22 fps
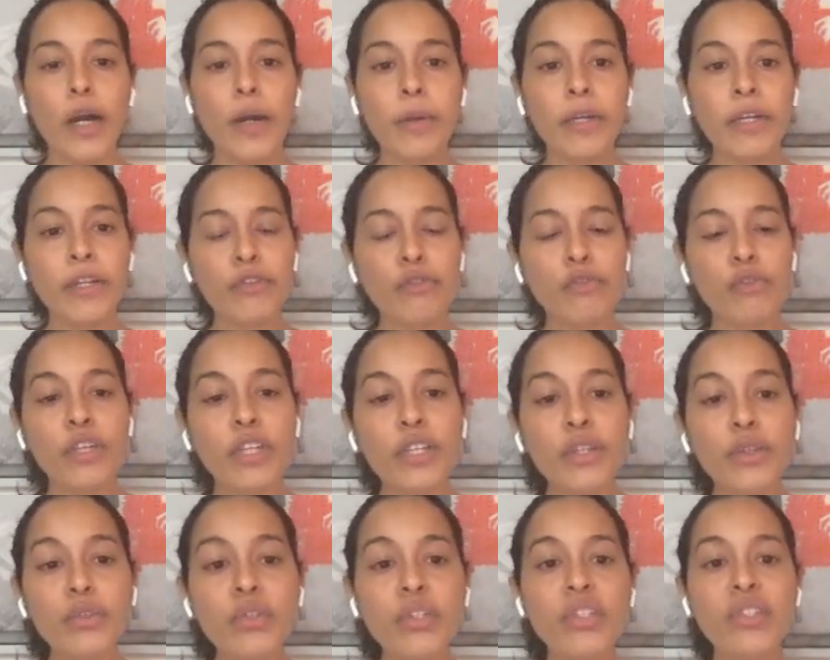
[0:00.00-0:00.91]
It
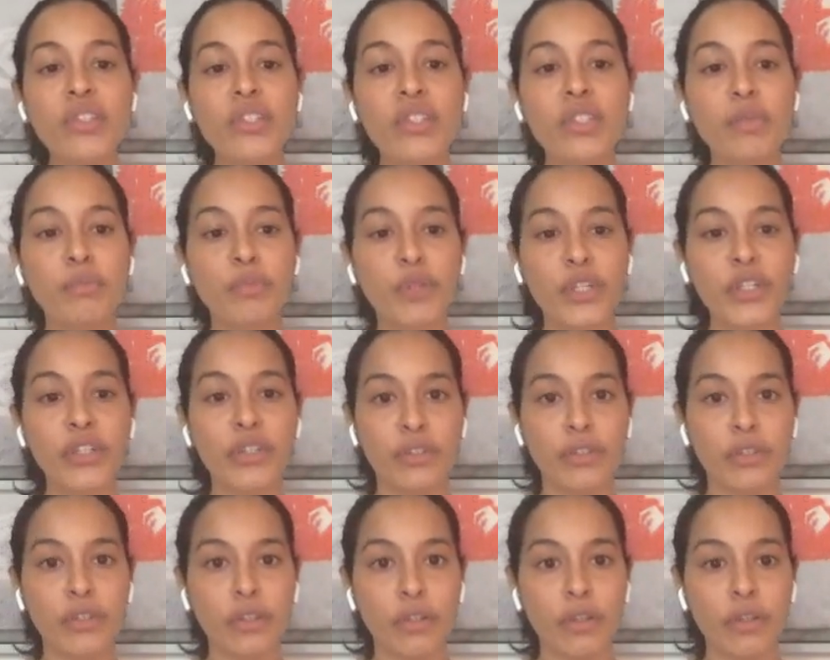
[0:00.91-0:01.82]
reduces the
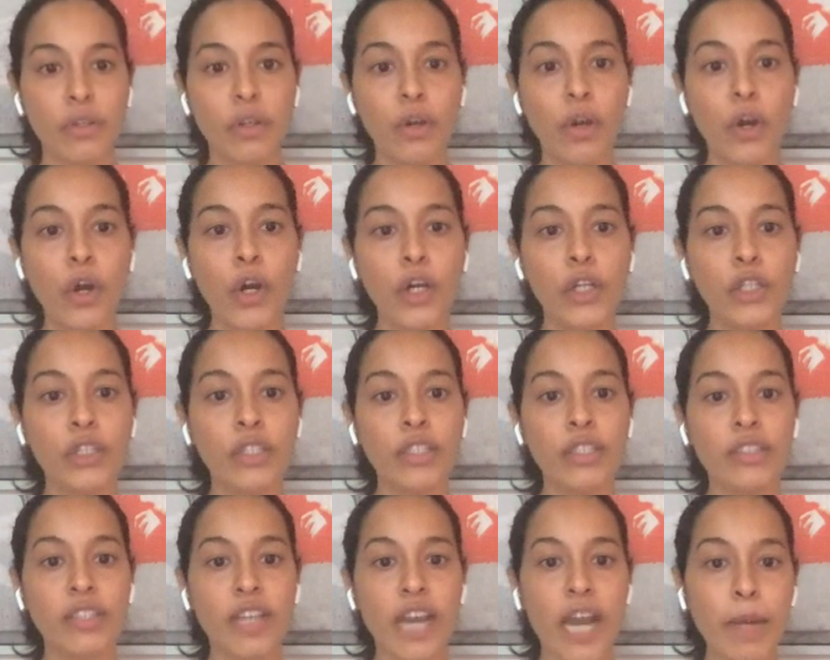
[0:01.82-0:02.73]
burden on
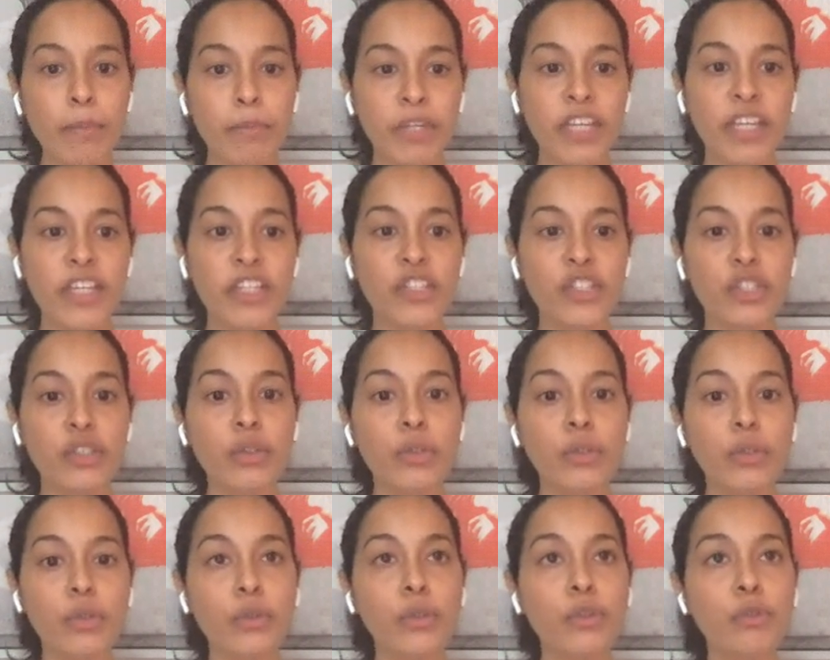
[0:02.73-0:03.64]
the application
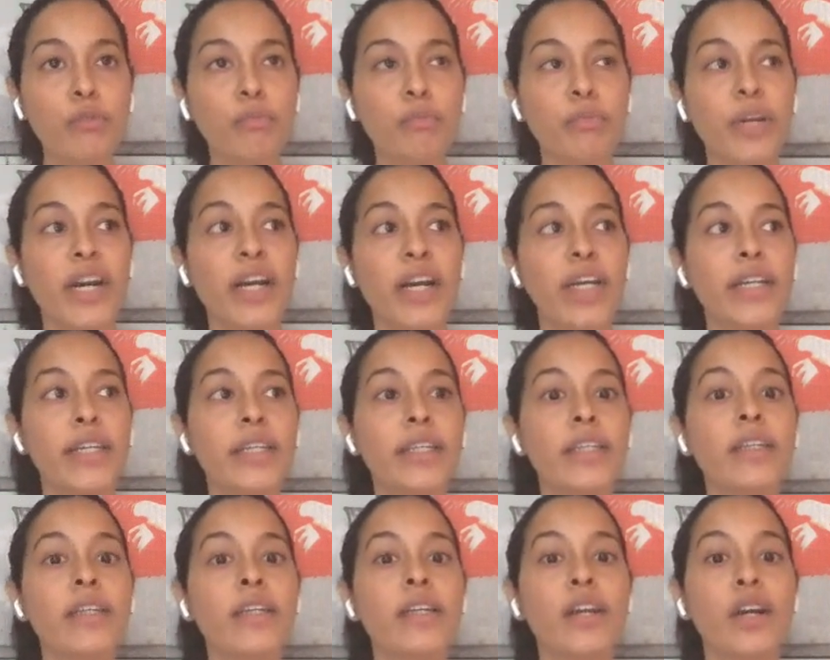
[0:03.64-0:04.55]
code
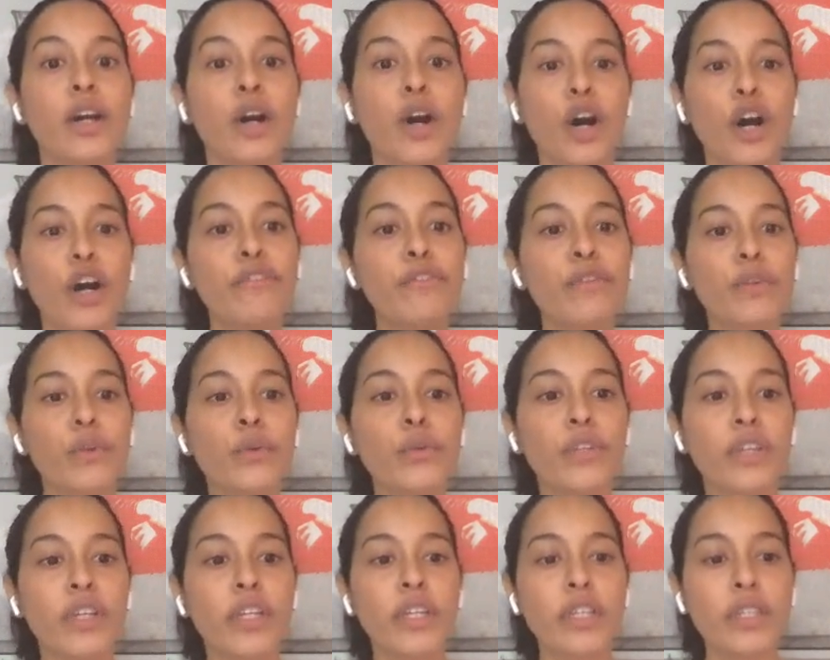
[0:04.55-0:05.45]
by
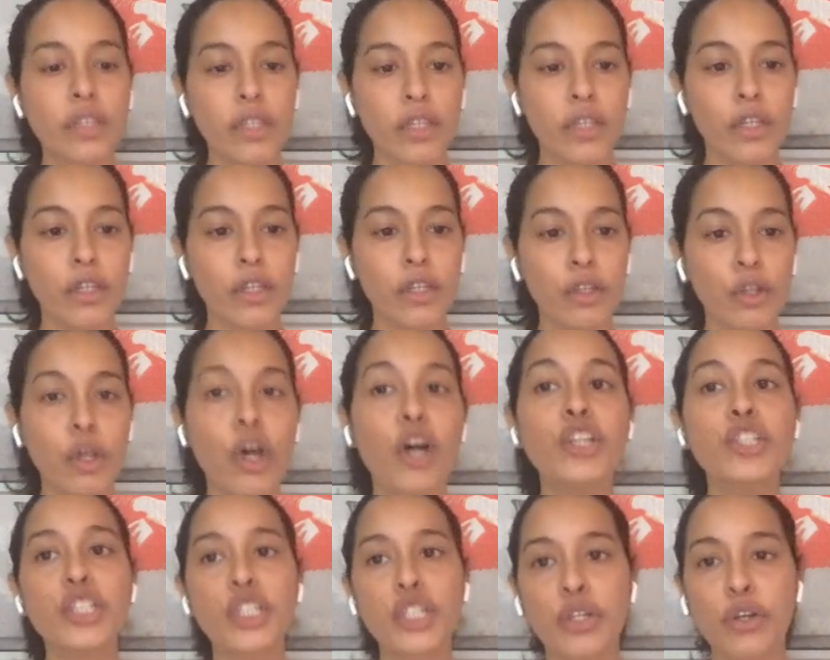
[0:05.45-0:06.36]
offloading the
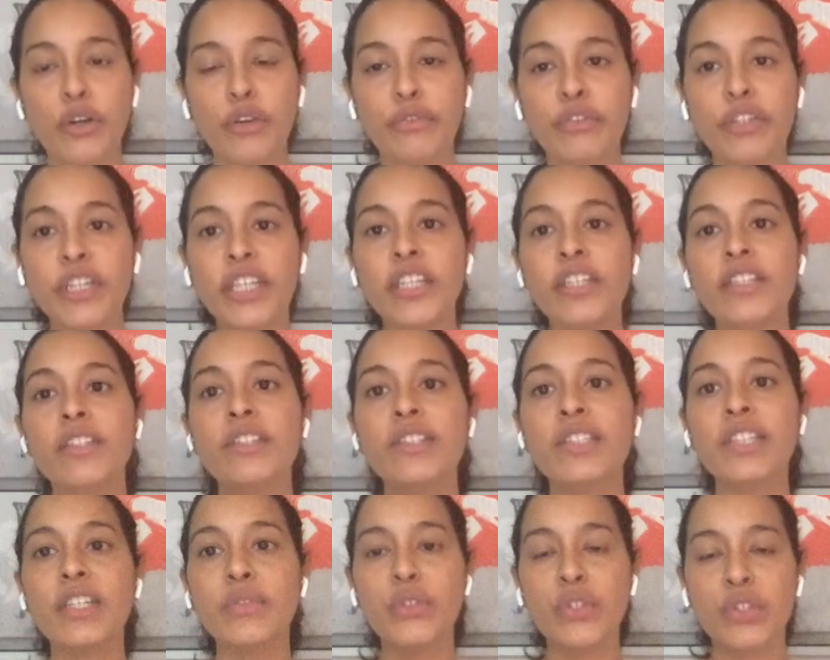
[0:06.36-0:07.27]
logic of
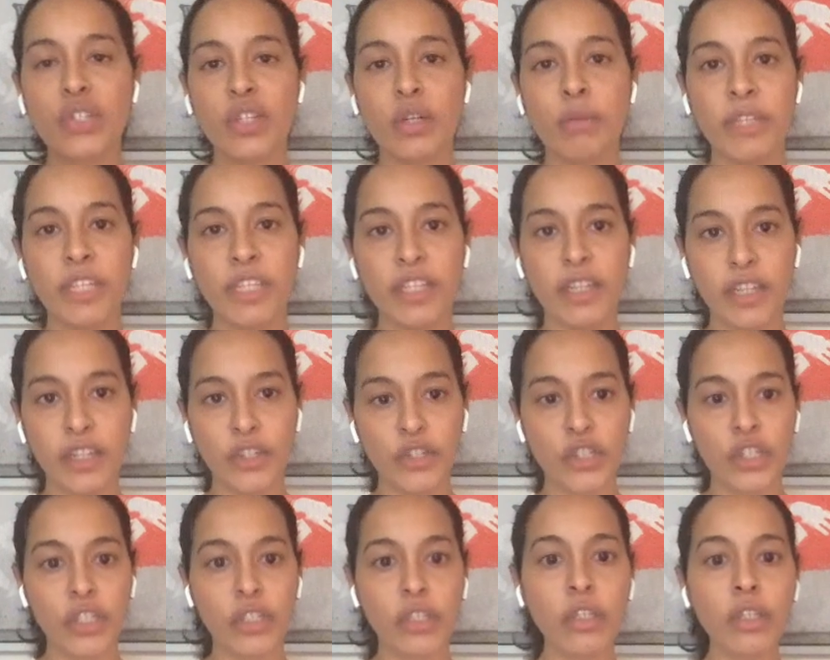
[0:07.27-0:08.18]
inter-service
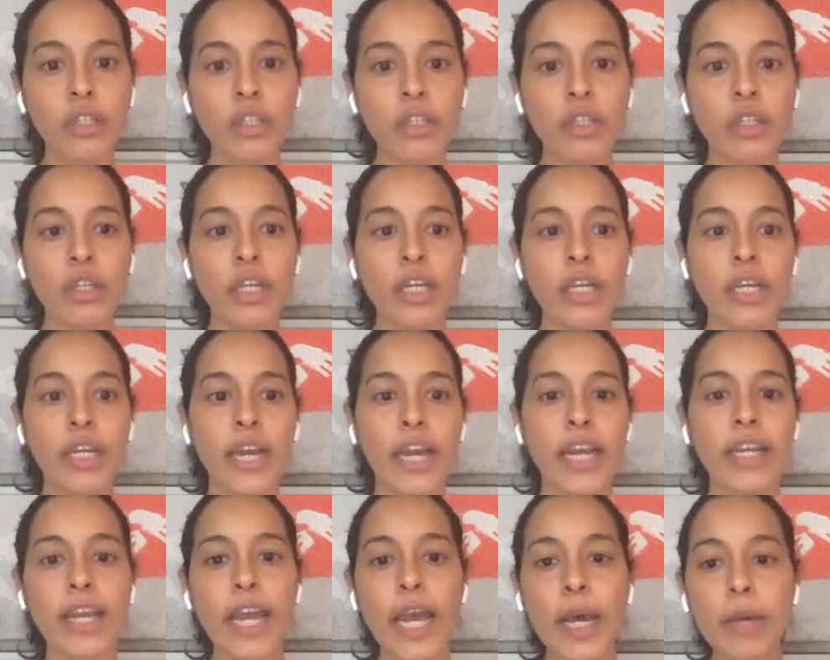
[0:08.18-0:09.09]
communication
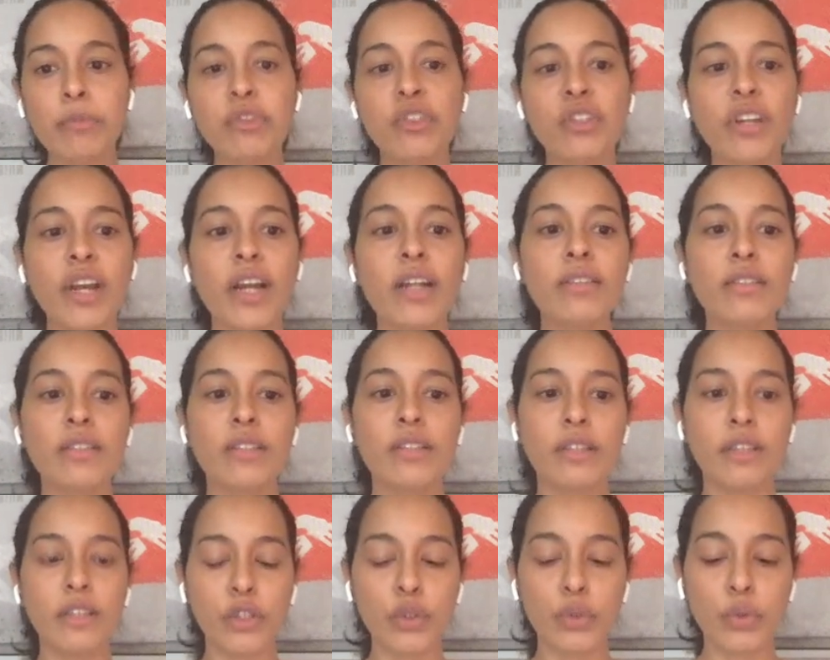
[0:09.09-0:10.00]
and abstracts
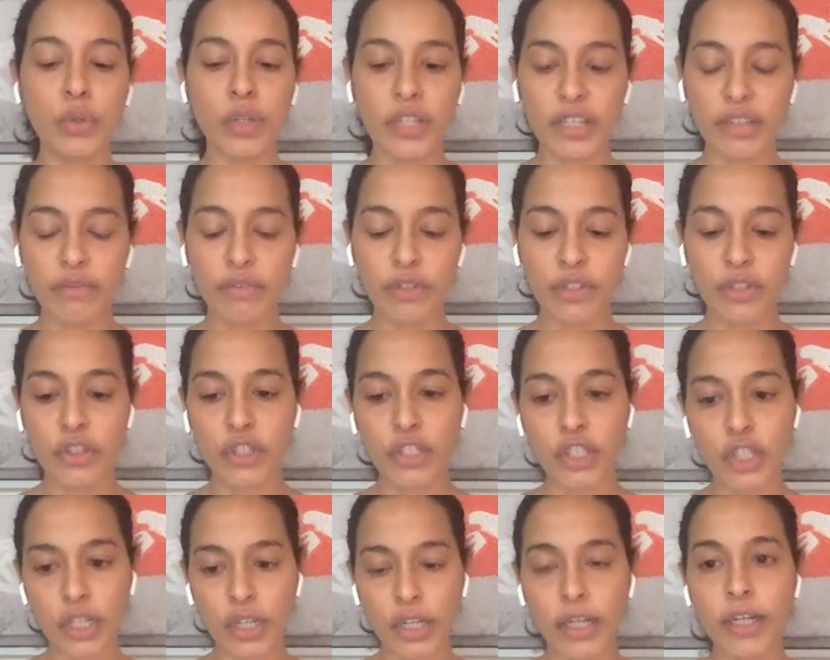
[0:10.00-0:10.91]
it into an
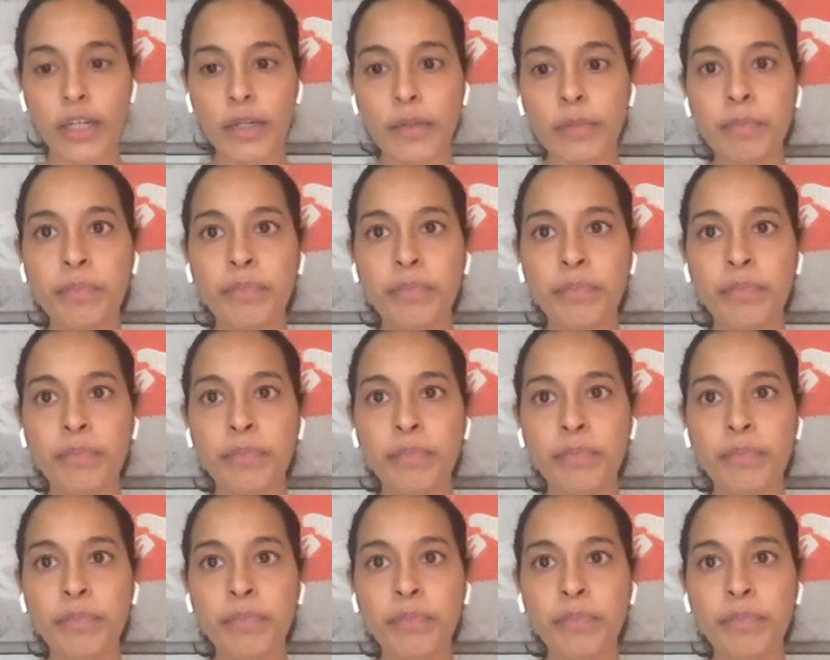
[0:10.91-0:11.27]
infrastructure layer.